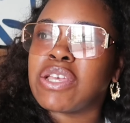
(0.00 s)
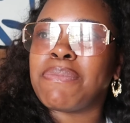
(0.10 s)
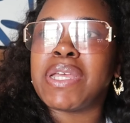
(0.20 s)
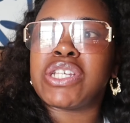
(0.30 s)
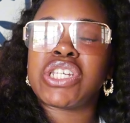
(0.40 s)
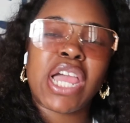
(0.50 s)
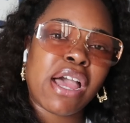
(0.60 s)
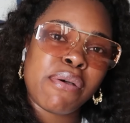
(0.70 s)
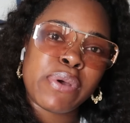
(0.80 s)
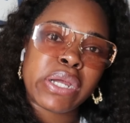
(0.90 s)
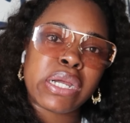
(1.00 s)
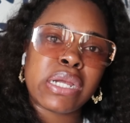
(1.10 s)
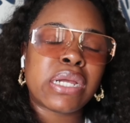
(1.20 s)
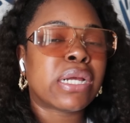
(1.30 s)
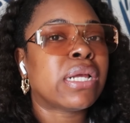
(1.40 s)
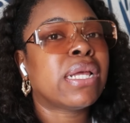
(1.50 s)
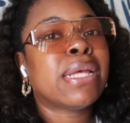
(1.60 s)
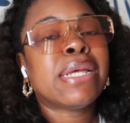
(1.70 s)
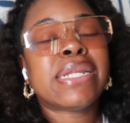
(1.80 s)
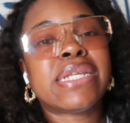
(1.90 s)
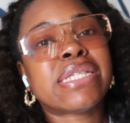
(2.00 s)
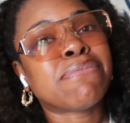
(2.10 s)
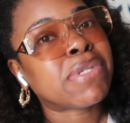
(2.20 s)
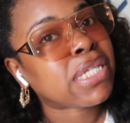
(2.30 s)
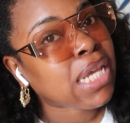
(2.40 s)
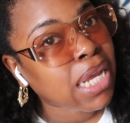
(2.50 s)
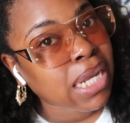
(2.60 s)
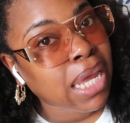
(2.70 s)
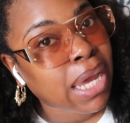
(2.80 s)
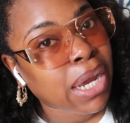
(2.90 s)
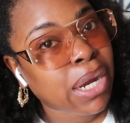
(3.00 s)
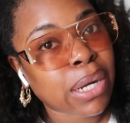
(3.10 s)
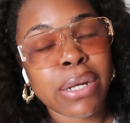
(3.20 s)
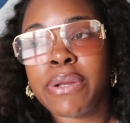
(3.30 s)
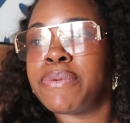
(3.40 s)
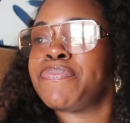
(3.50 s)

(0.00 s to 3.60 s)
took me a shower, did some skincare.